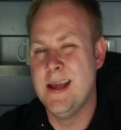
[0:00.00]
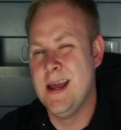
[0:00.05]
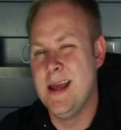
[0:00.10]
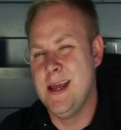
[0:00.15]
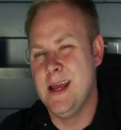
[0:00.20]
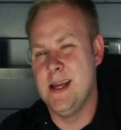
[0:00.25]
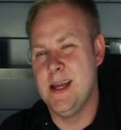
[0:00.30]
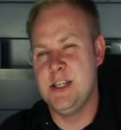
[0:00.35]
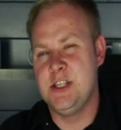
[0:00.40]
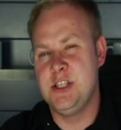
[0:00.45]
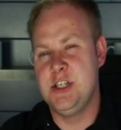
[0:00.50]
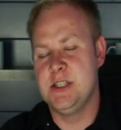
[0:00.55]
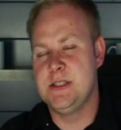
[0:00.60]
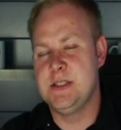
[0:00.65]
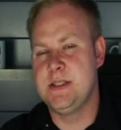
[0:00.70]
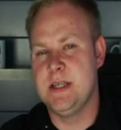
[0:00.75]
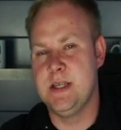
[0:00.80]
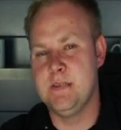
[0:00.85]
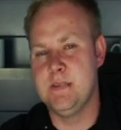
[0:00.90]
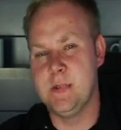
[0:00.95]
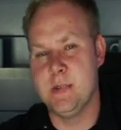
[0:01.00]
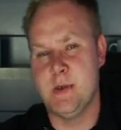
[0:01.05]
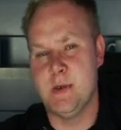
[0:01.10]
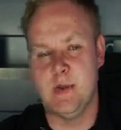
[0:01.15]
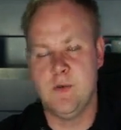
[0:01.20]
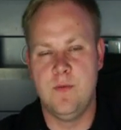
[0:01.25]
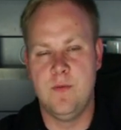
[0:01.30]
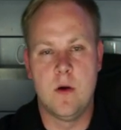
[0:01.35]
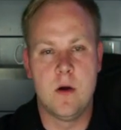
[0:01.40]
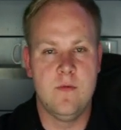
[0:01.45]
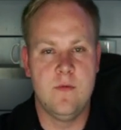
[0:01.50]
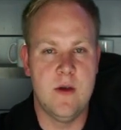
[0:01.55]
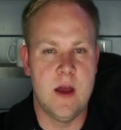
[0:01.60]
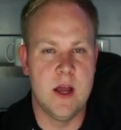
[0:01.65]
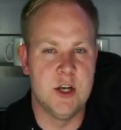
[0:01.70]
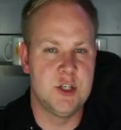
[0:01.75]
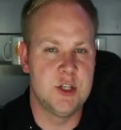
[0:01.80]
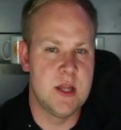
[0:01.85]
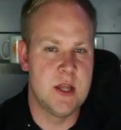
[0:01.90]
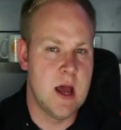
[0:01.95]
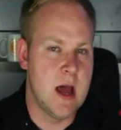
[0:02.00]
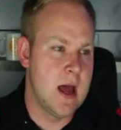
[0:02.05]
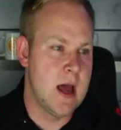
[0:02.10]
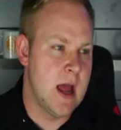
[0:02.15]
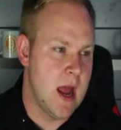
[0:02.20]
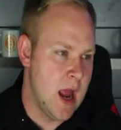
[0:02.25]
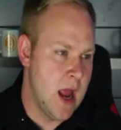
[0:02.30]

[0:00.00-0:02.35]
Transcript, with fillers: it just seems a little far-fetched that